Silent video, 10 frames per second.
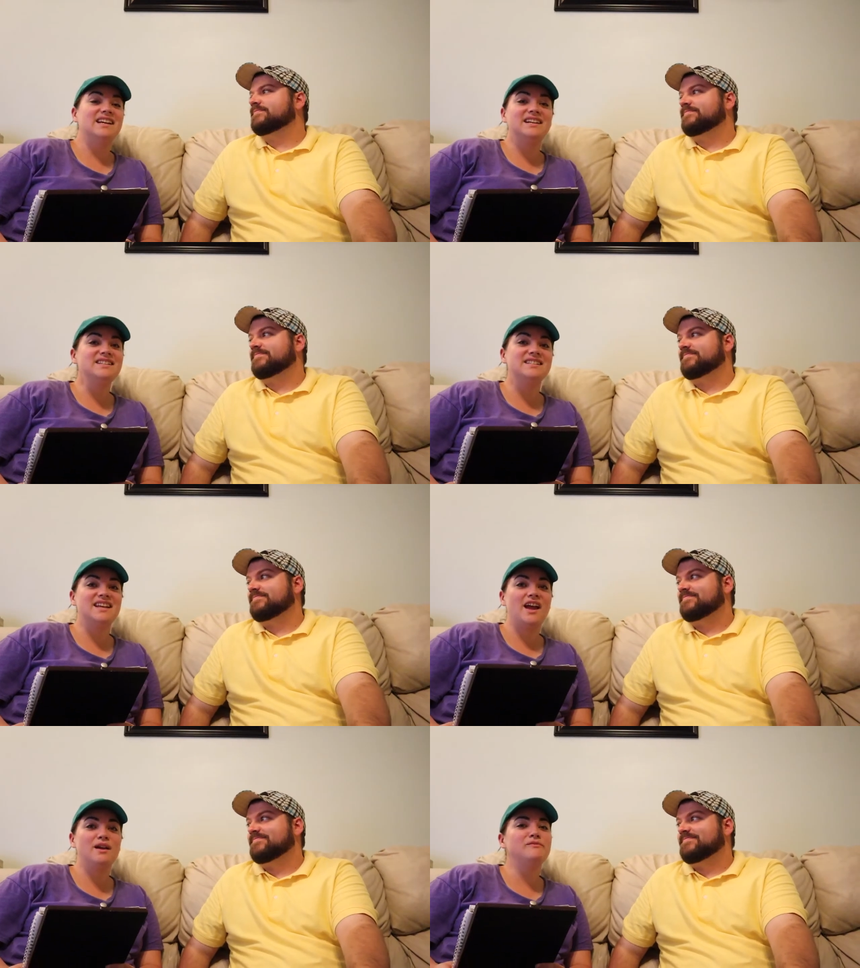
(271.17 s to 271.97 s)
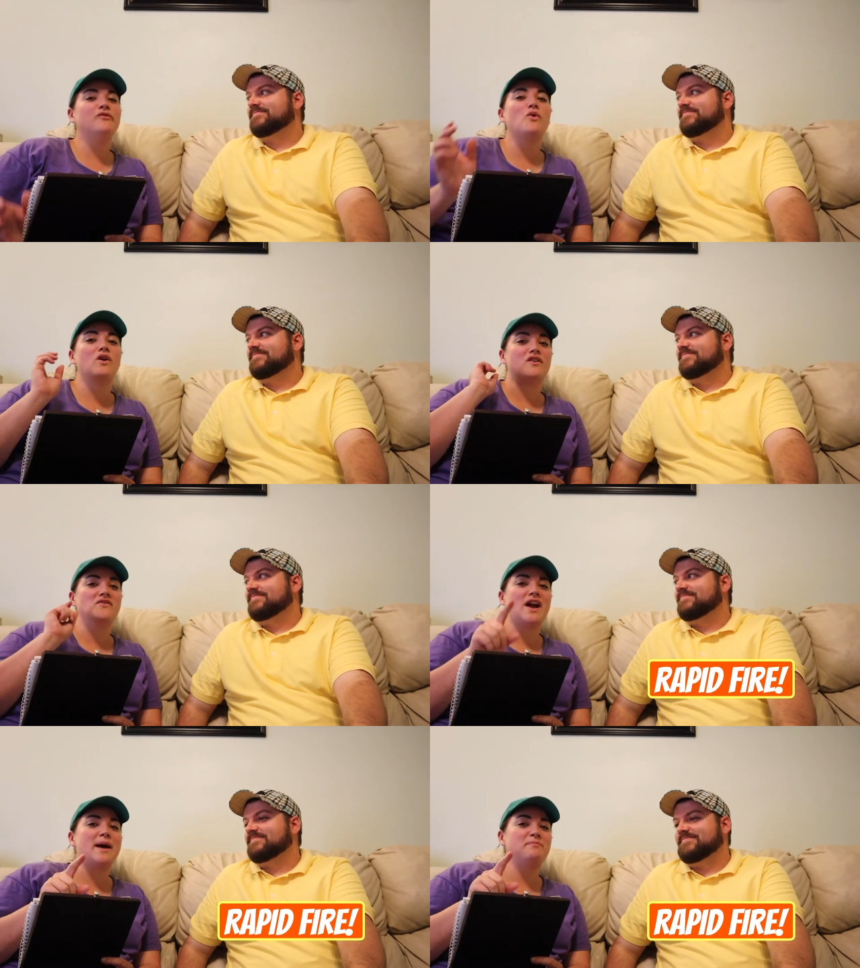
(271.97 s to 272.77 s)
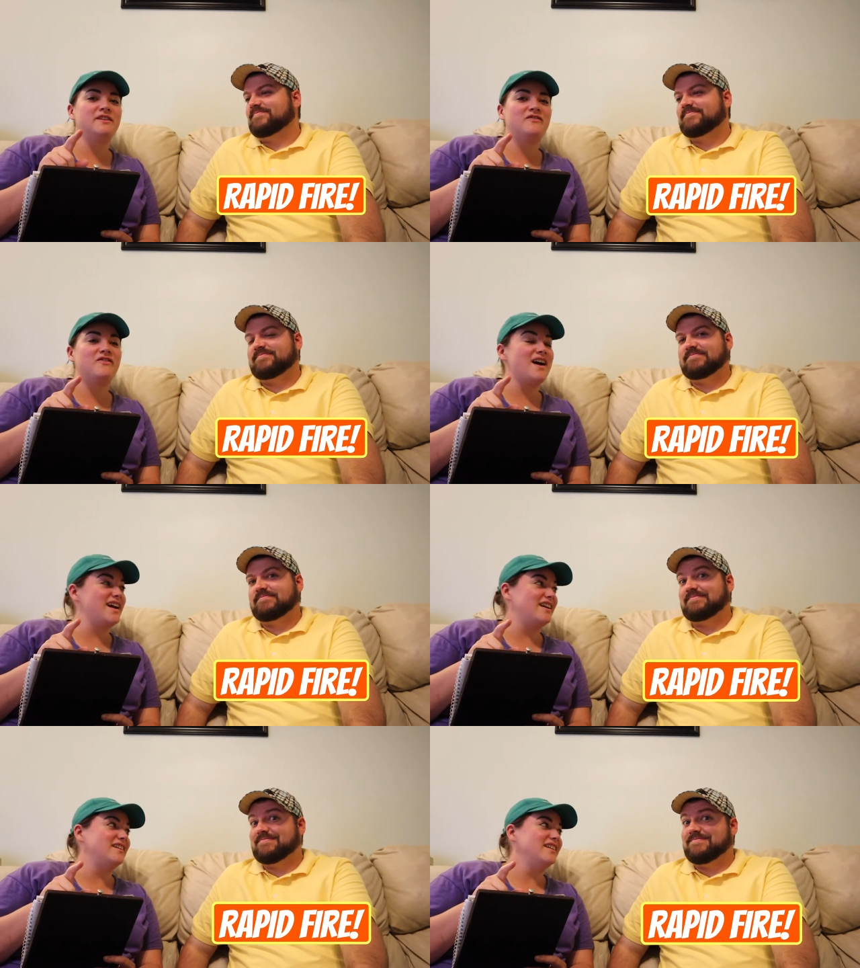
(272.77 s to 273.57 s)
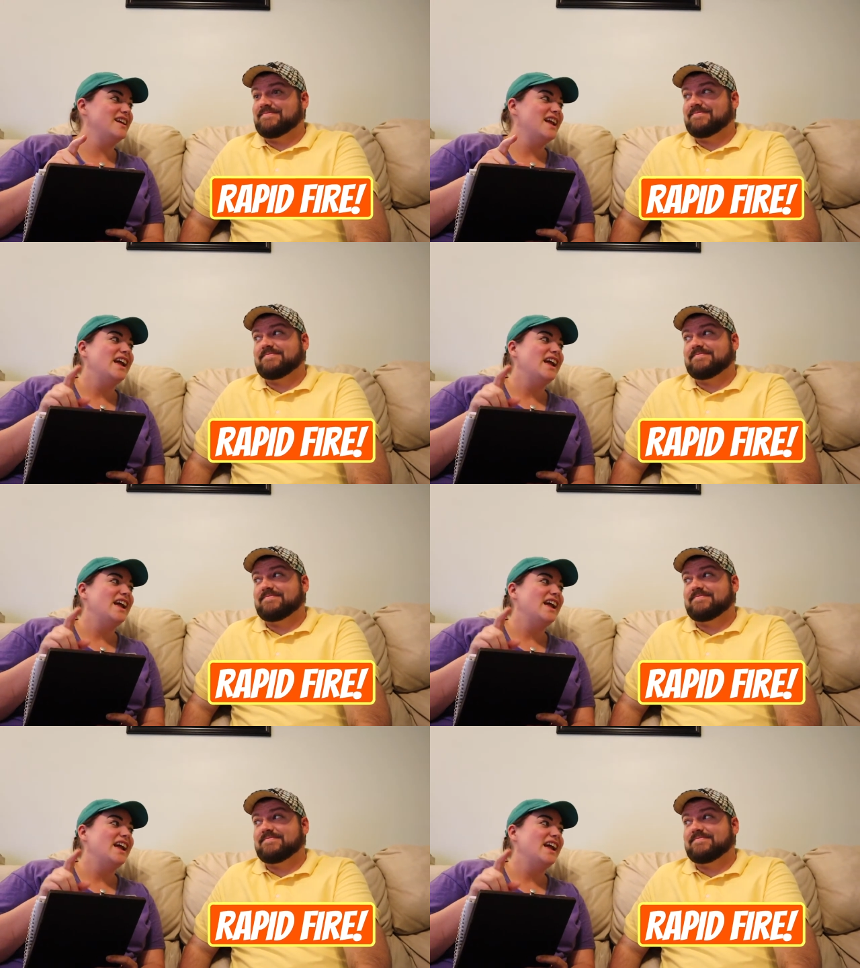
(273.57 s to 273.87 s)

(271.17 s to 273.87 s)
Speaker 1: It's time for rapid fire.